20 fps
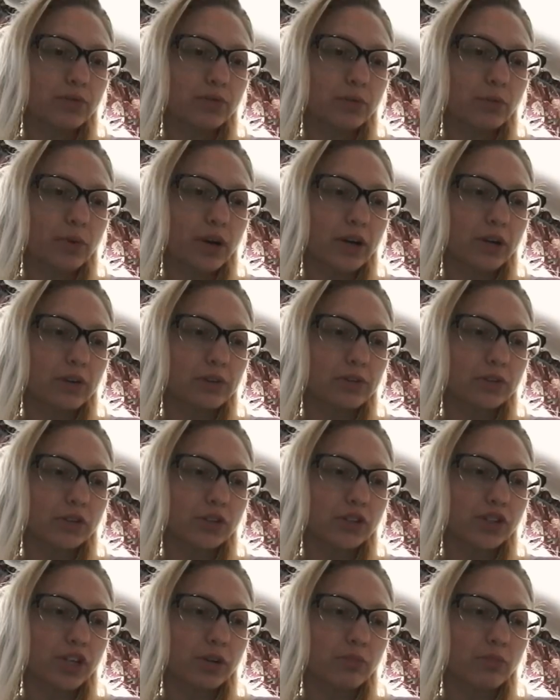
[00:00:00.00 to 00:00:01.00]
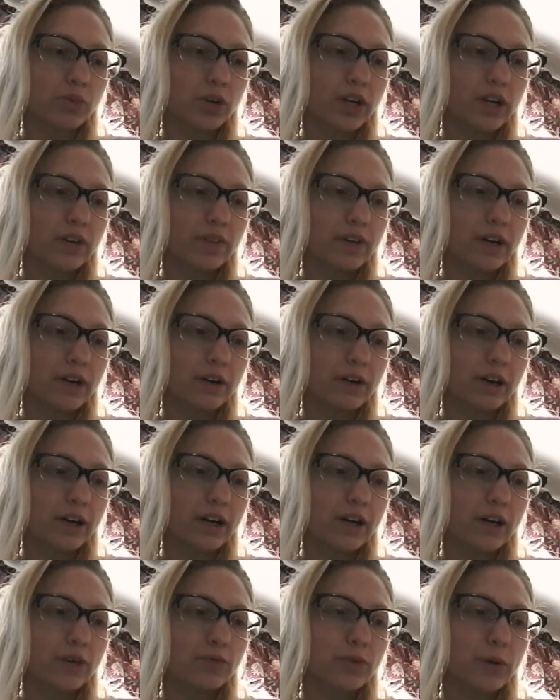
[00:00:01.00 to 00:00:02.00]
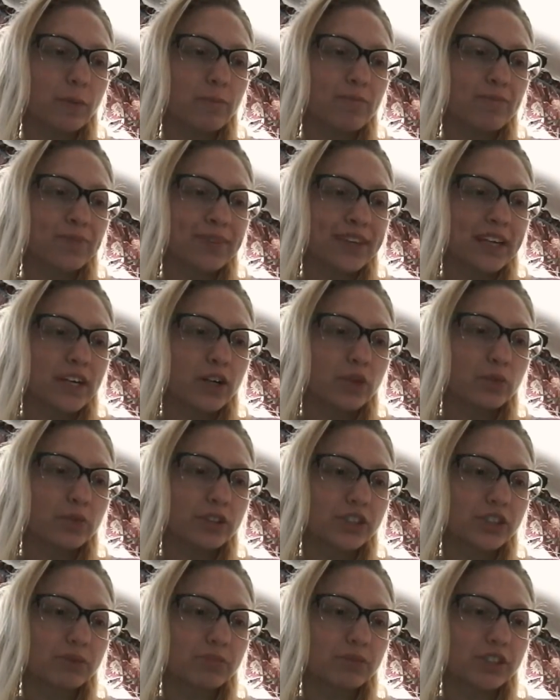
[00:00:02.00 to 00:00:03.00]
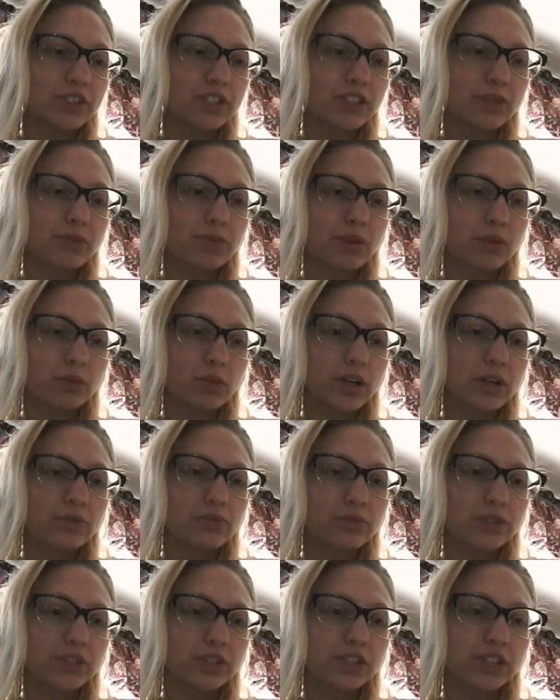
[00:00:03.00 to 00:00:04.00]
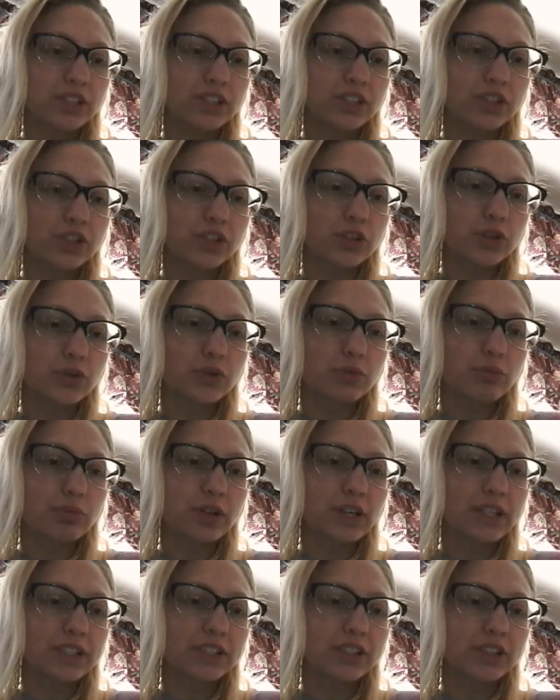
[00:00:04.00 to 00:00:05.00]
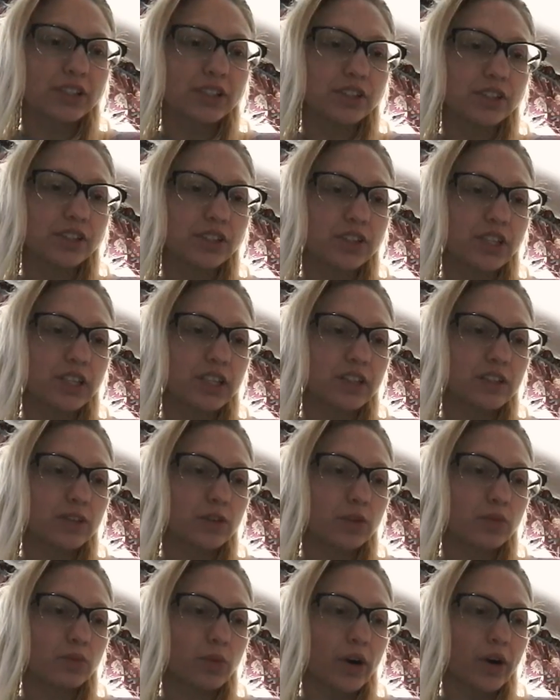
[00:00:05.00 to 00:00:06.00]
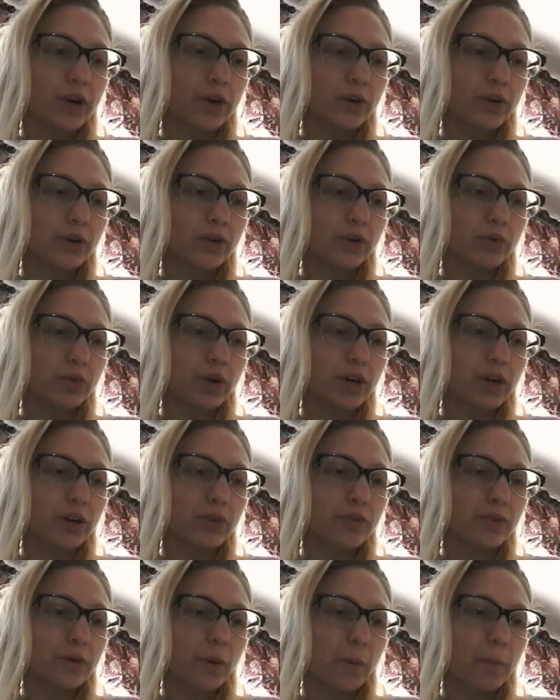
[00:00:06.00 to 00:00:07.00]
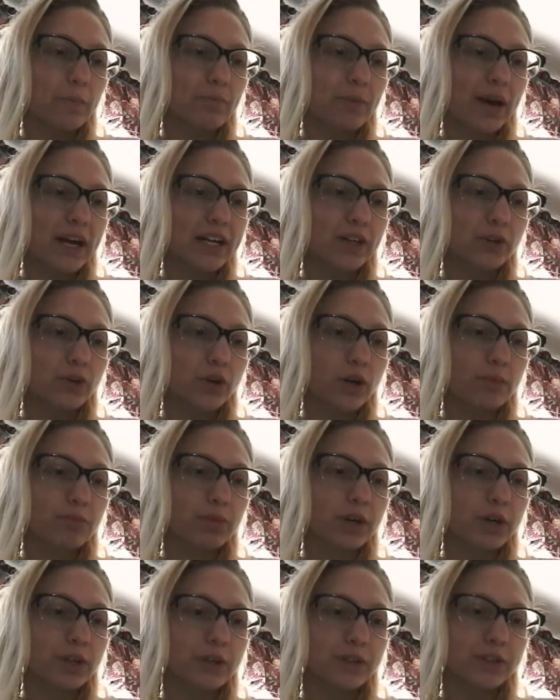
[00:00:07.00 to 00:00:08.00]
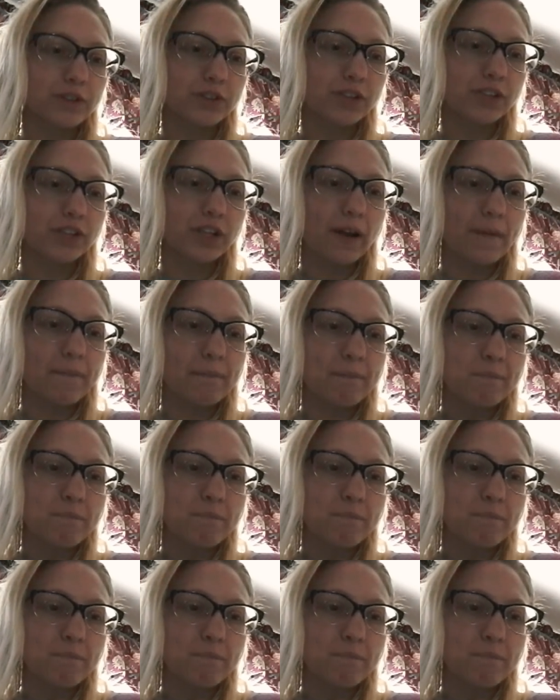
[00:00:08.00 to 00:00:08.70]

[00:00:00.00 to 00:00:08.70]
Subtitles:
of the record or summary thereof, with specific references to the places in record where the matter appears.